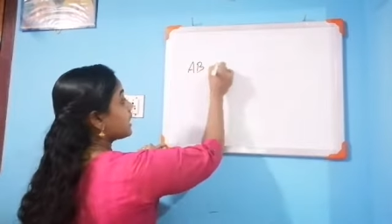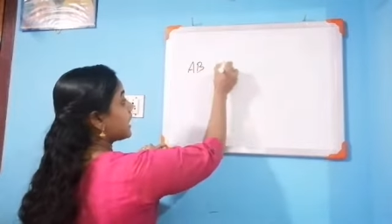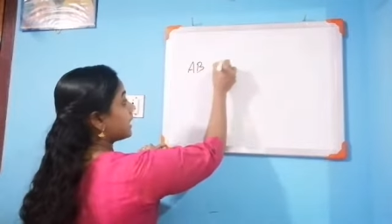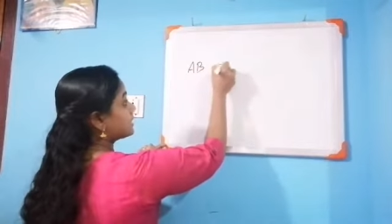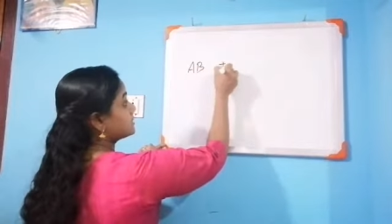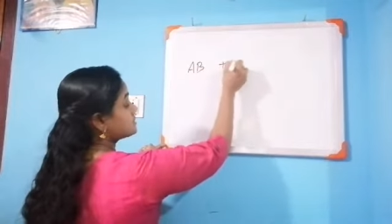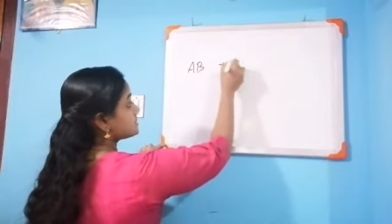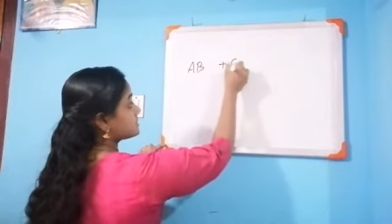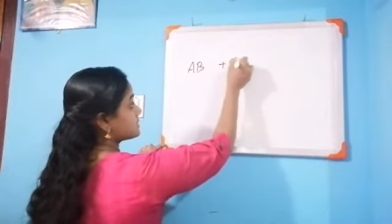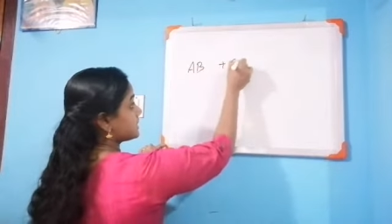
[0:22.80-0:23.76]
and
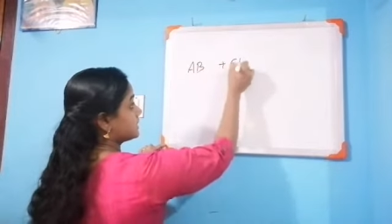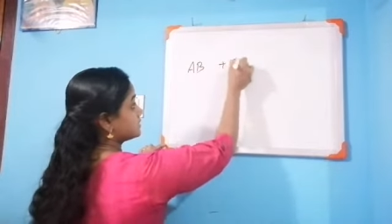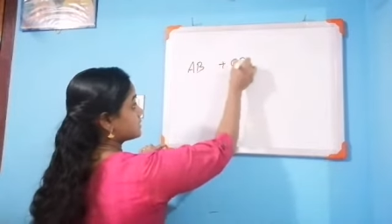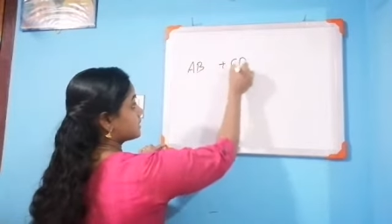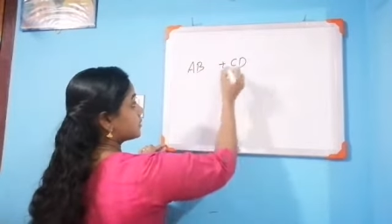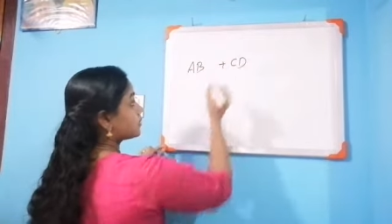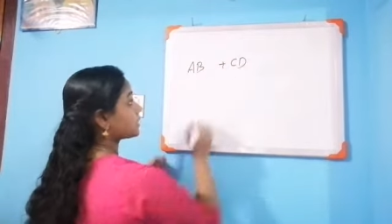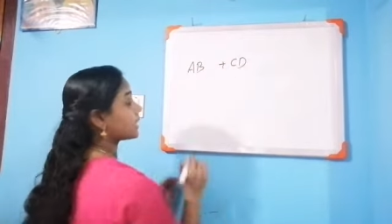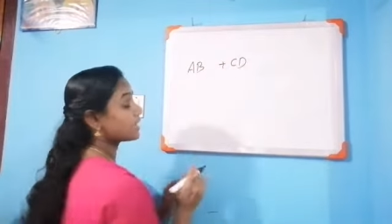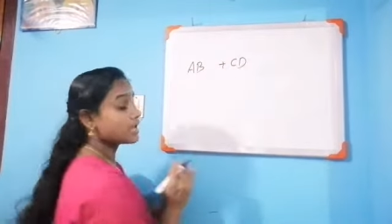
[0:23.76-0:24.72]
CD.
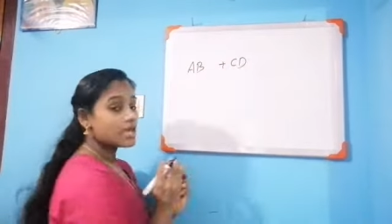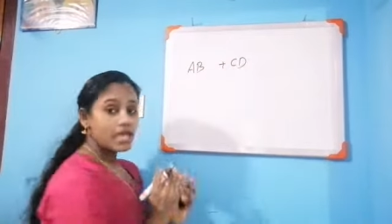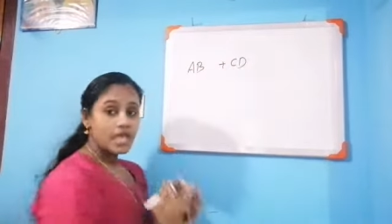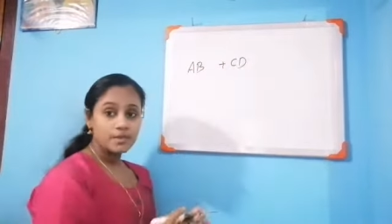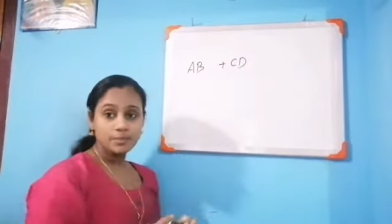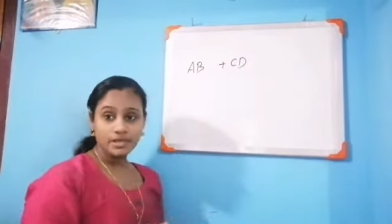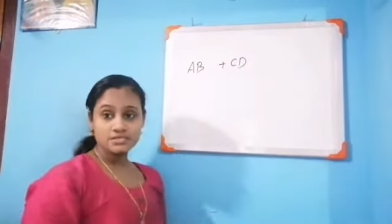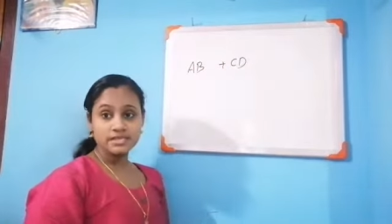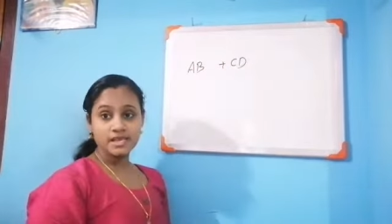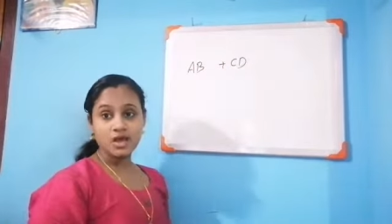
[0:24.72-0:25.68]
Okay, AB
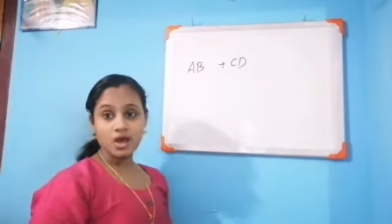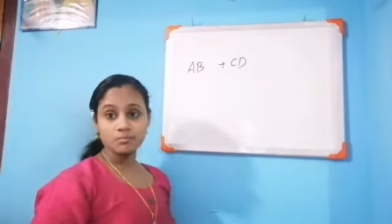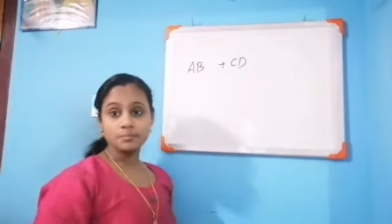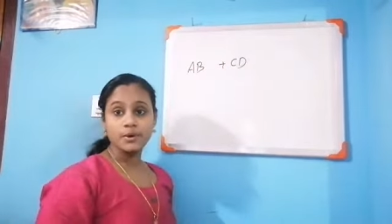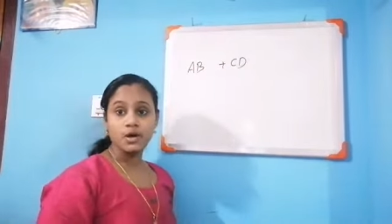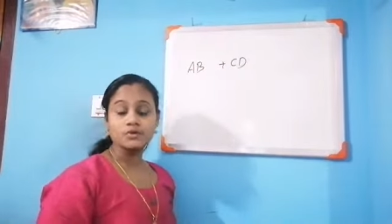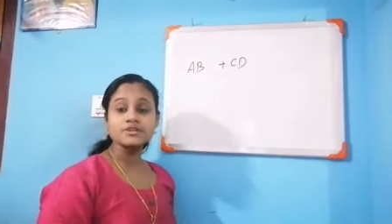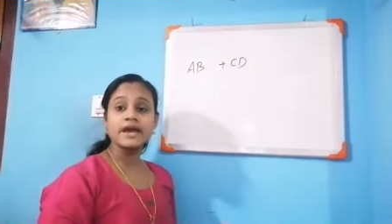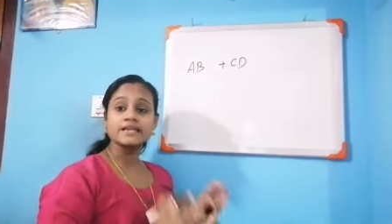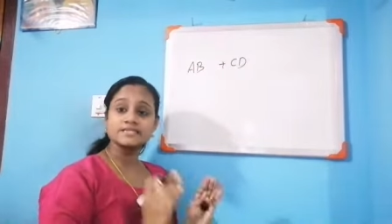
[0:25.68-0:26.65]
is a
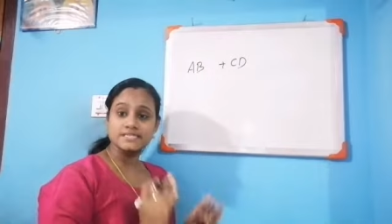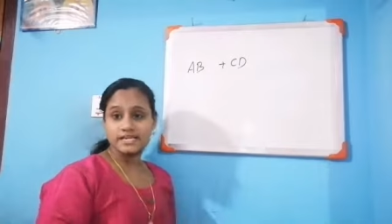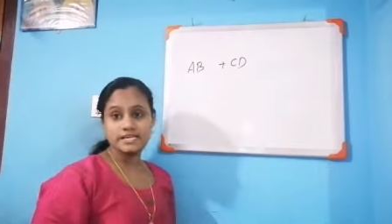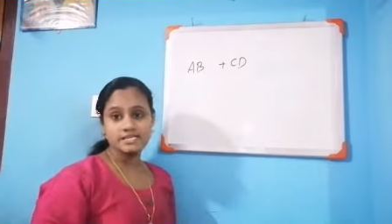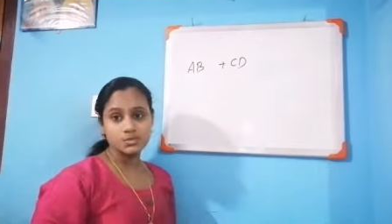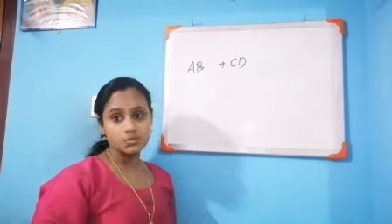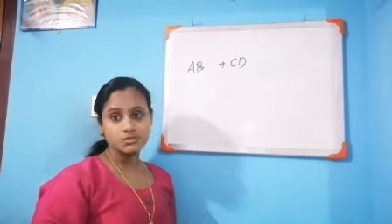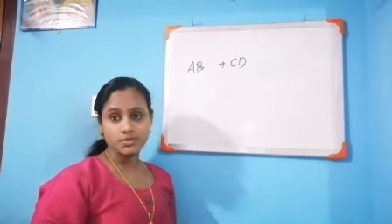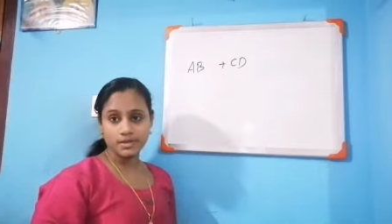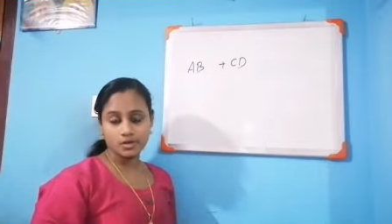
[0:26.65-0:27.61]
compound and CD is
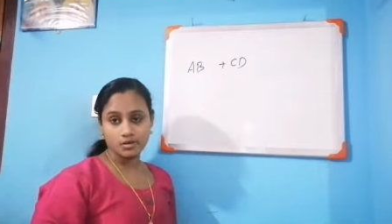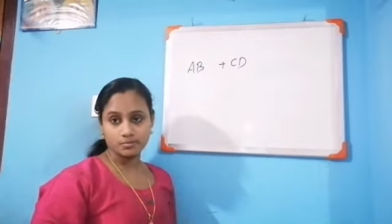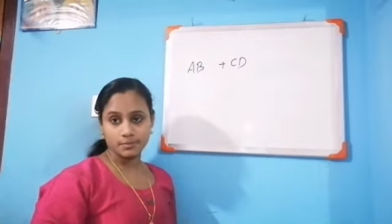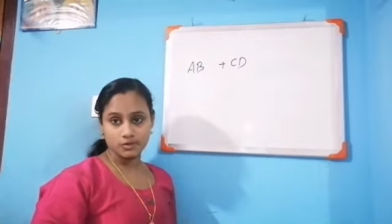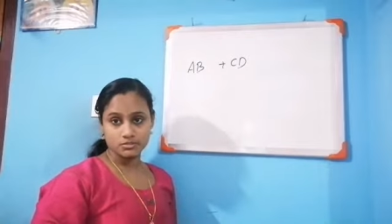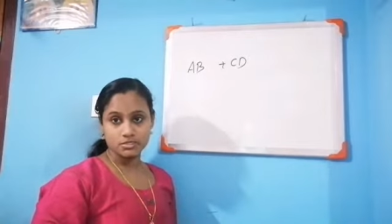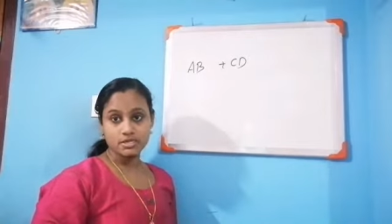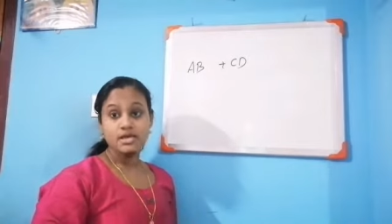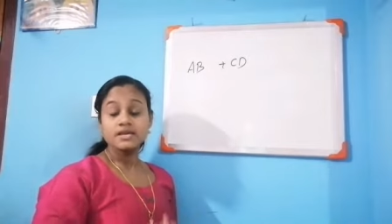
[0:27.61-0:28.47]
also a compound.